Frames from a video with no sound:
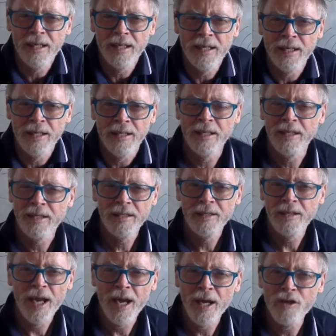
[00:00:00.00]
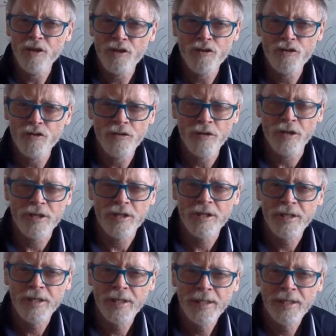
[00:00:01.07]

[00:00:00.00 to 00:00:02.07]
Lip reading: and how do you do this?